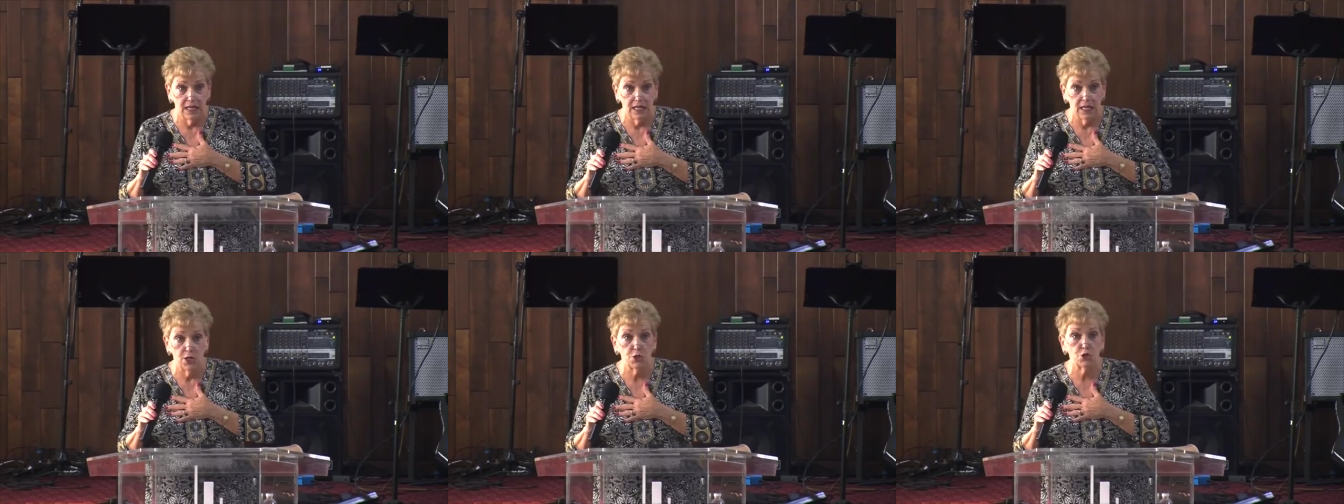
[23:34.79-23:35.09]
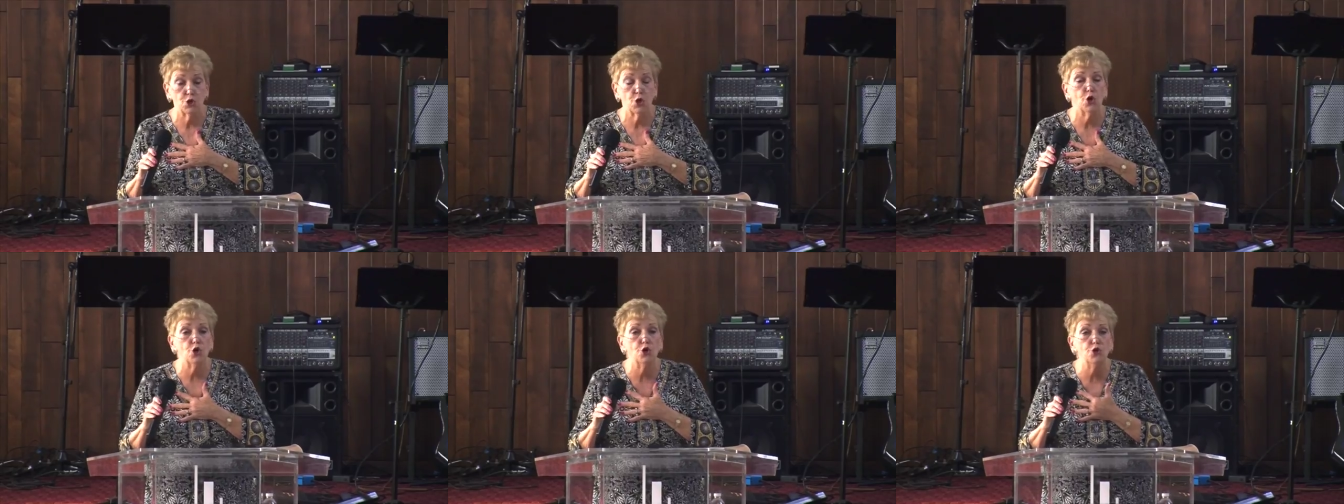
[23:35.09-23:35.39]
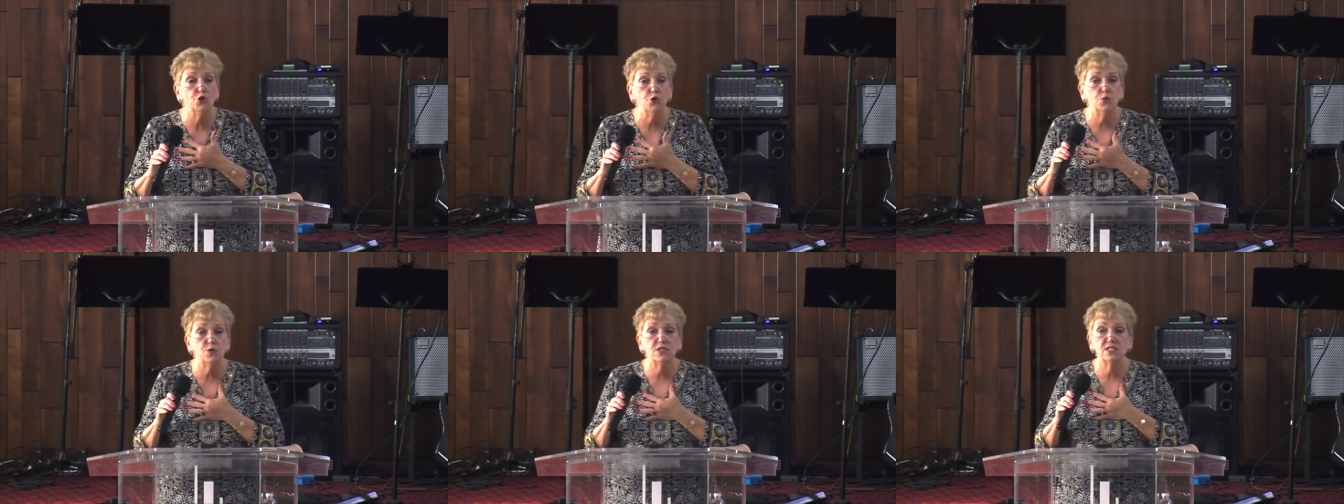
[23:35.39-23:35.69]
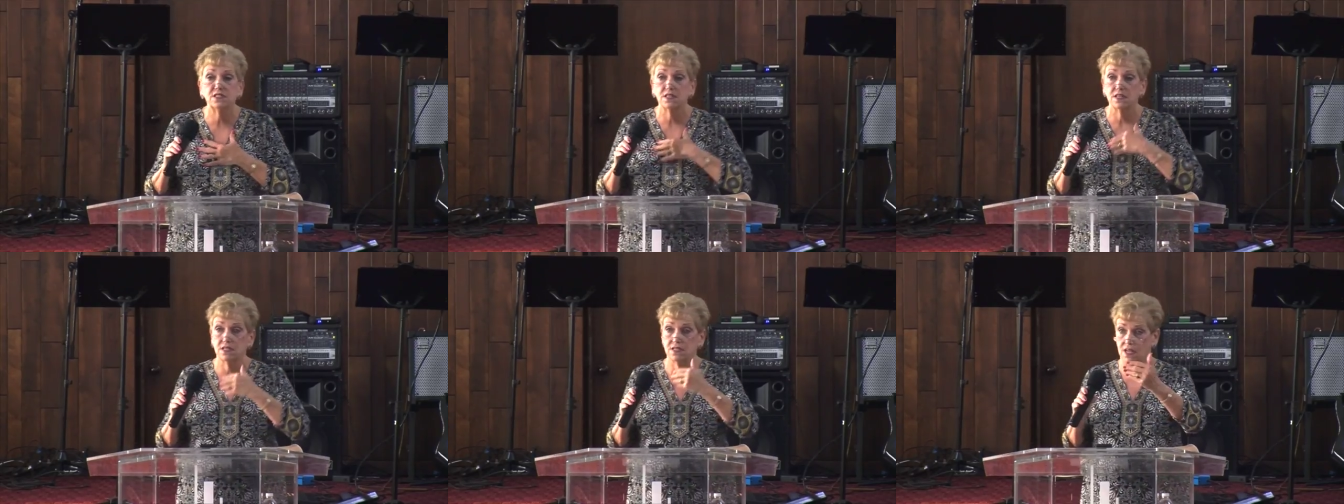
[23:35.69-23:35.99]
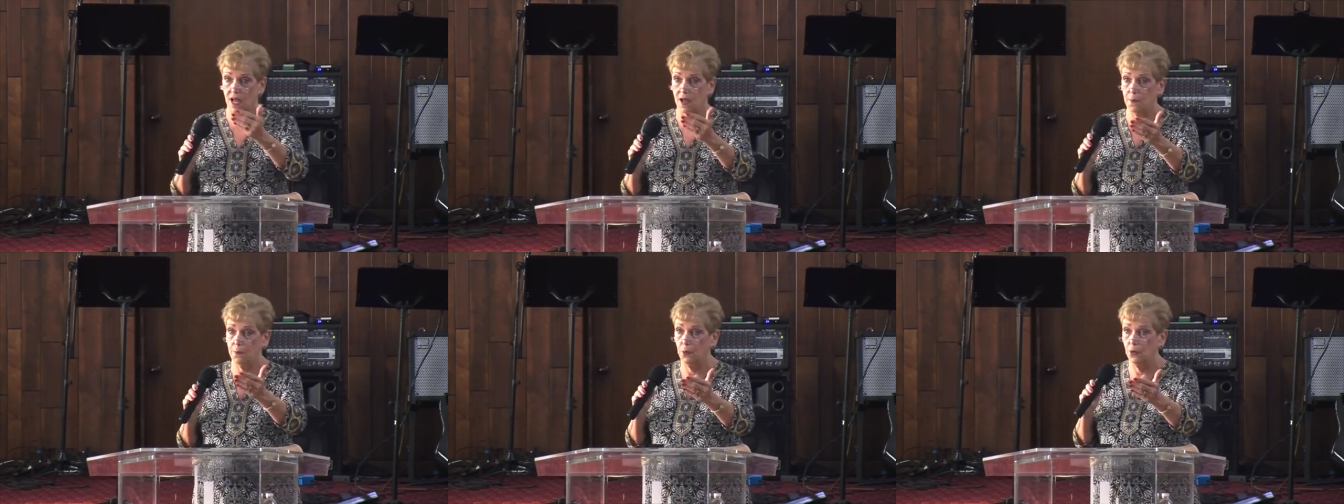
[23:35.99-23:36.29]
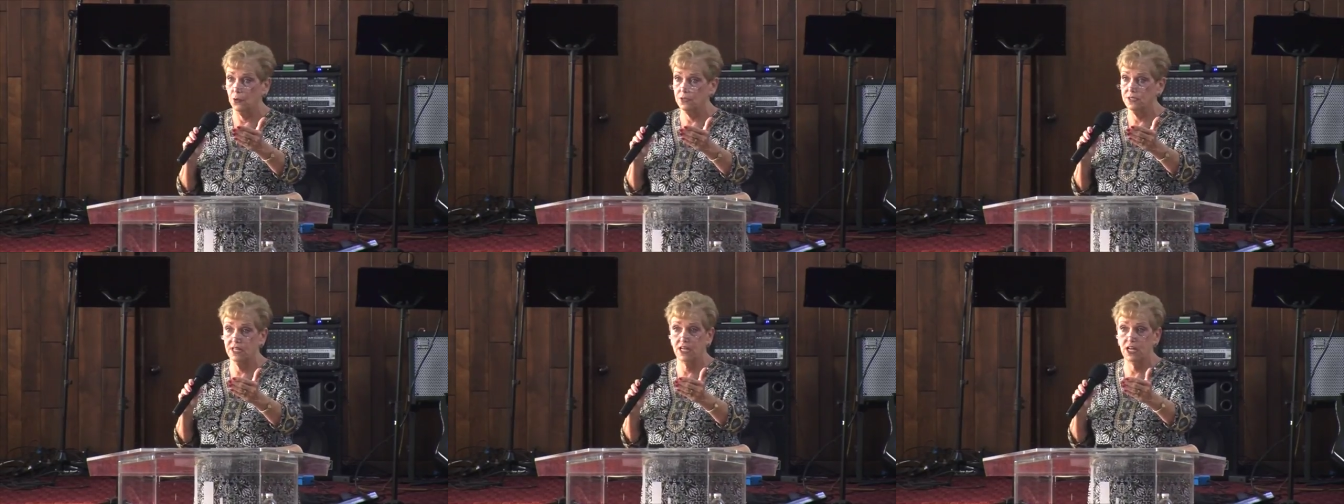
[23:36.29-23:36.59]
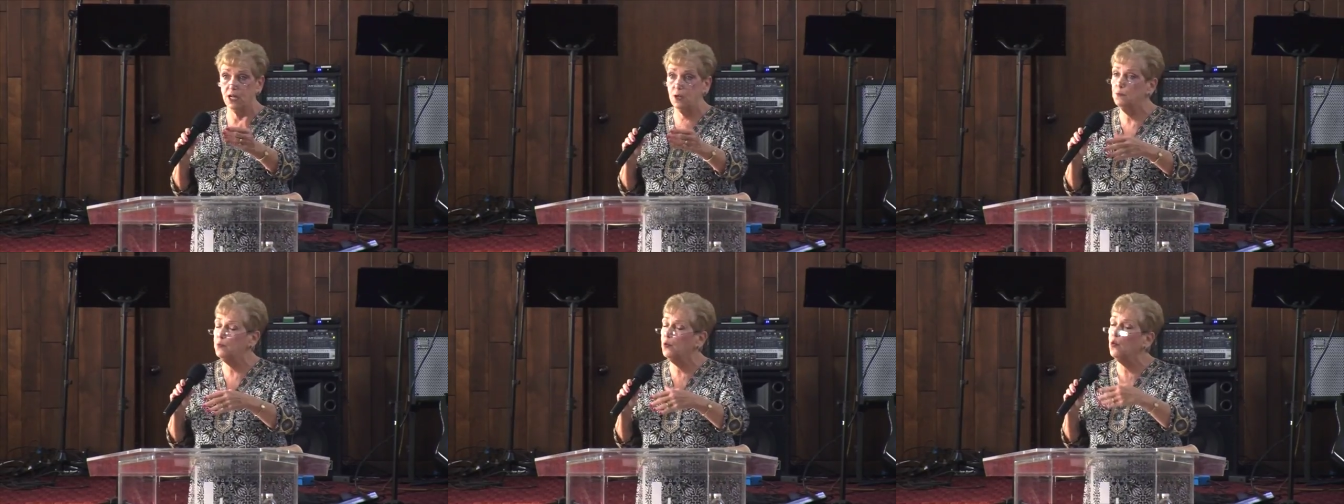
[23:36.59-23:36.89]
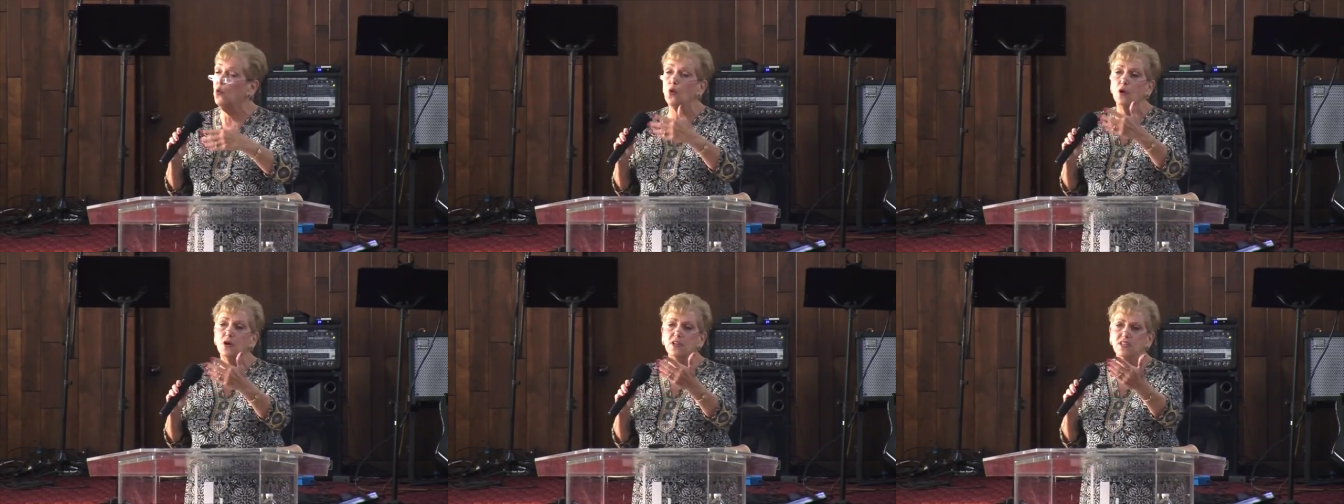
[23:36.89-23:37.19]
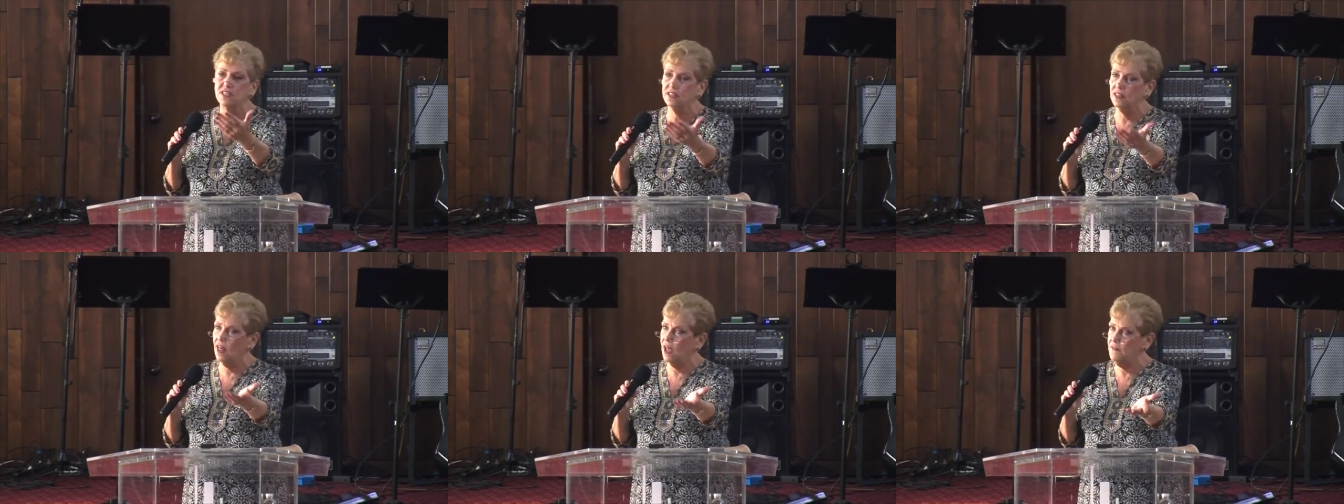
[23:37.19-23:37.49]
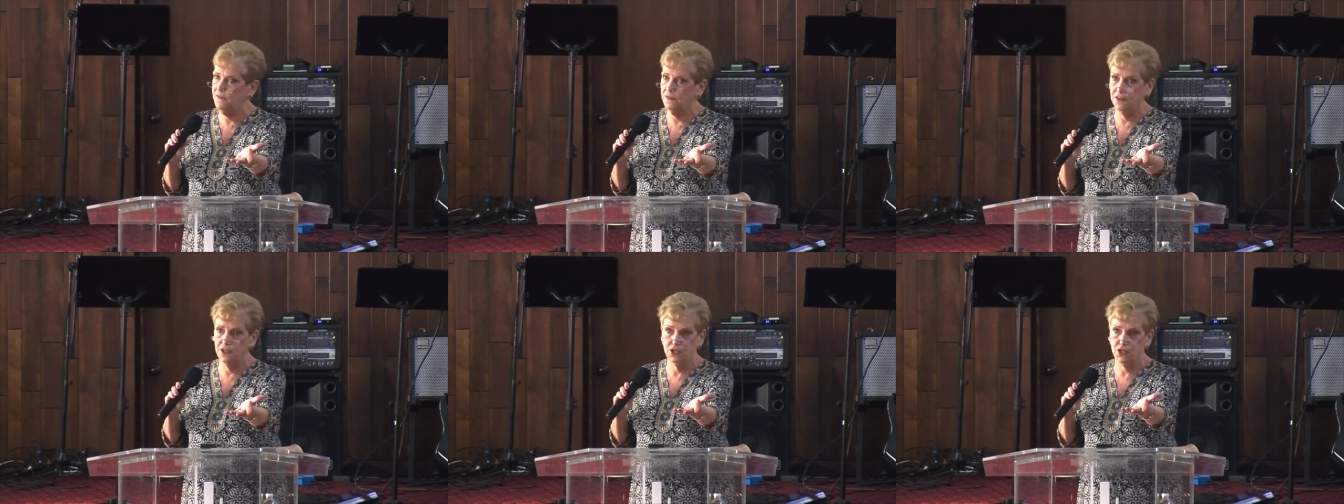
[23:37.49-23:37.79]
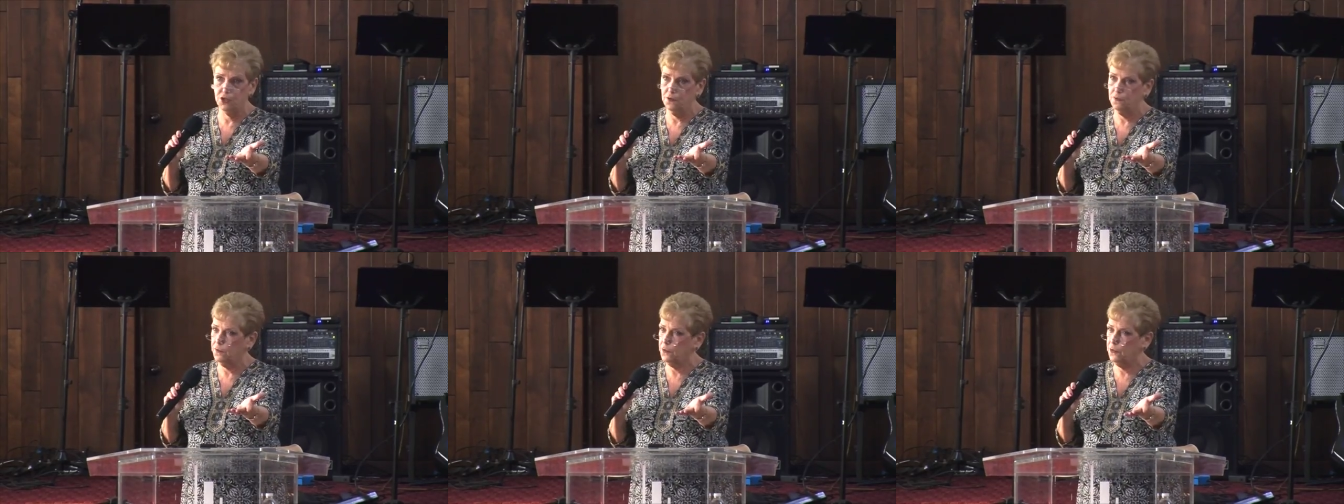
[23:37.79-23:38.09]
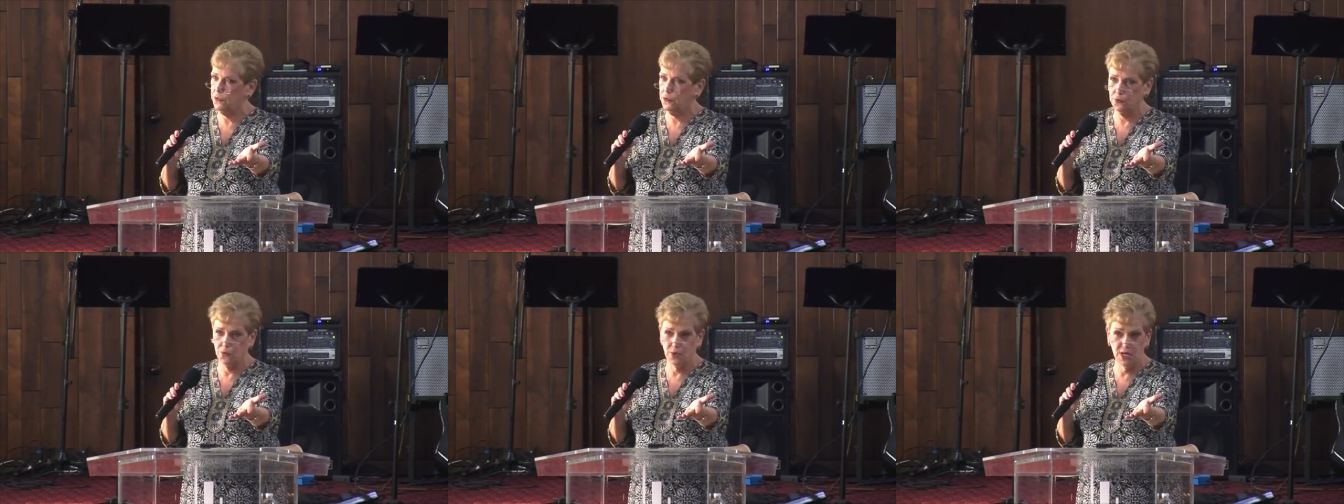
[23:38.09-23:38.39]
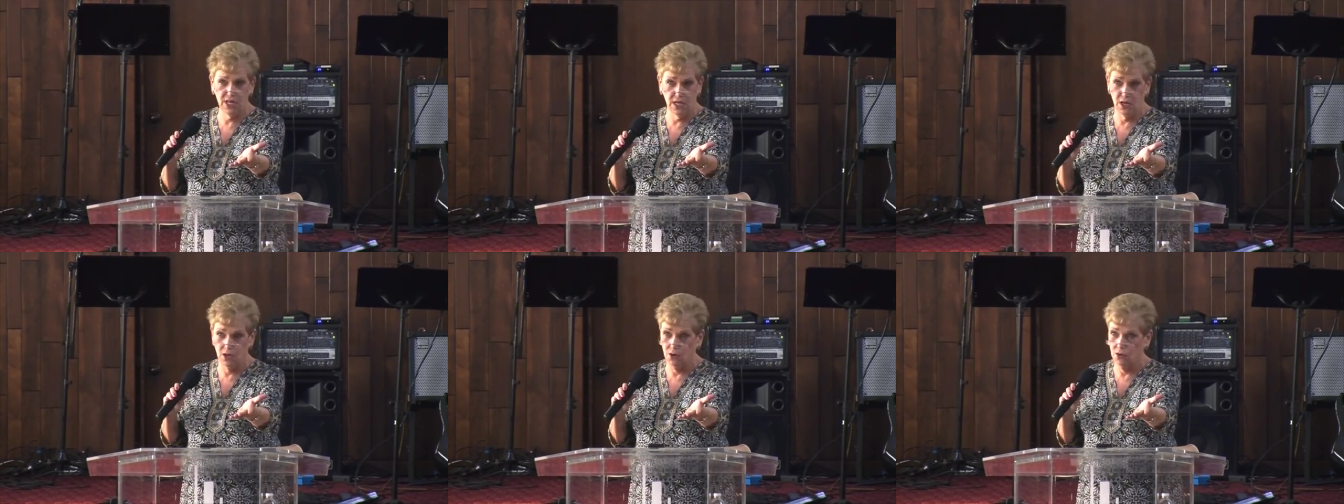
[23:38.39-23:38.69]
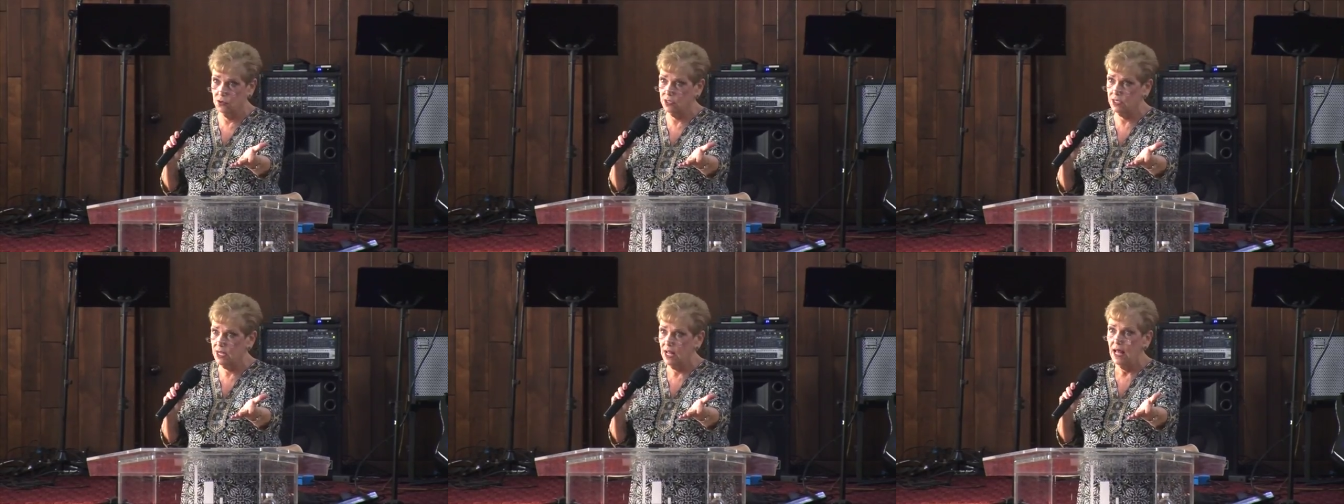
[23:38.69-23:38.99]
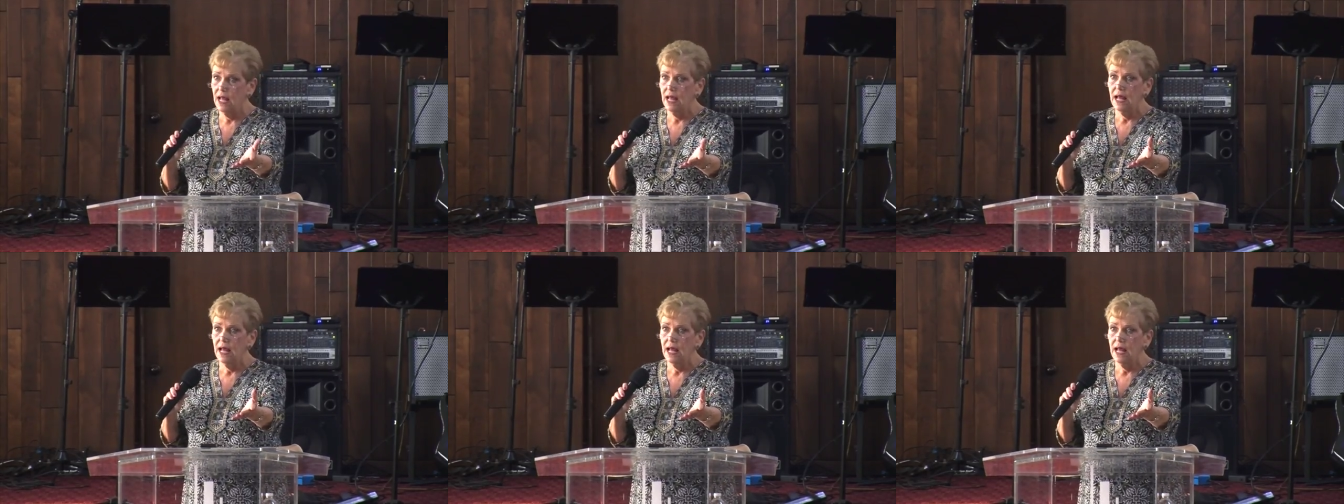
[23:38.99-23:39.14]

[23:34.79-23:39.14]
And he turned to his disciples that he'd poured his life into for three years.